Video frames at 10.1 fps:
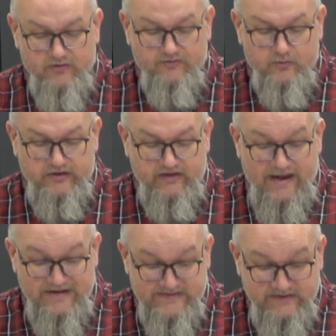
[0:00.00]
of
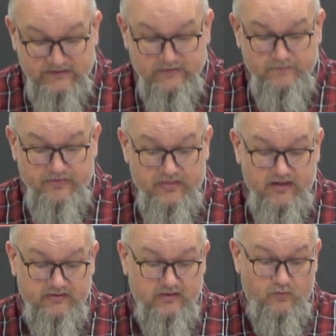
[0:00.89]
2018,
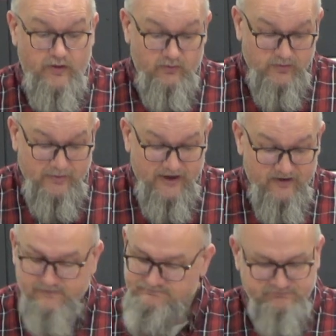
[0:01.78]
they did a wheel
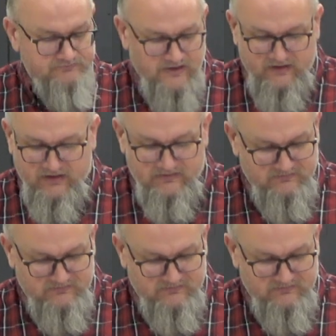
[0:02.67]
repair. Again,